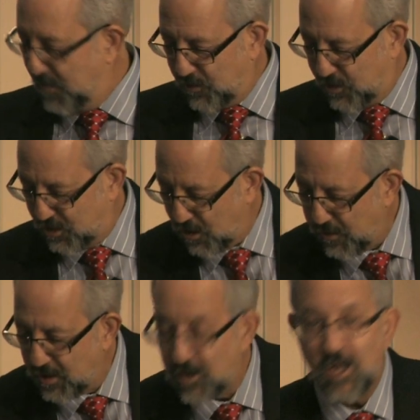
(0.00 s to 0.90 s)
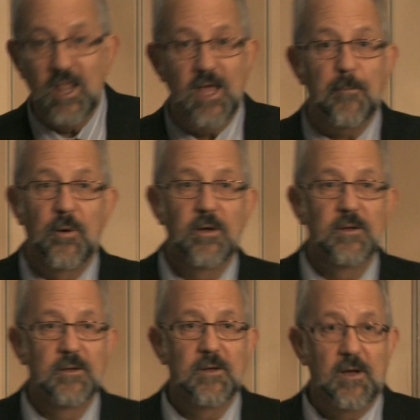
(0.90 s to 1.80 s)
me just show you a little clip
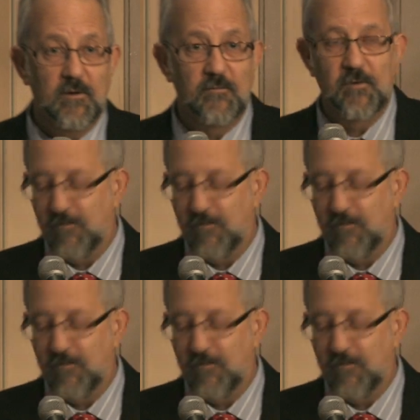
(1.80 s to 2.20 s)
of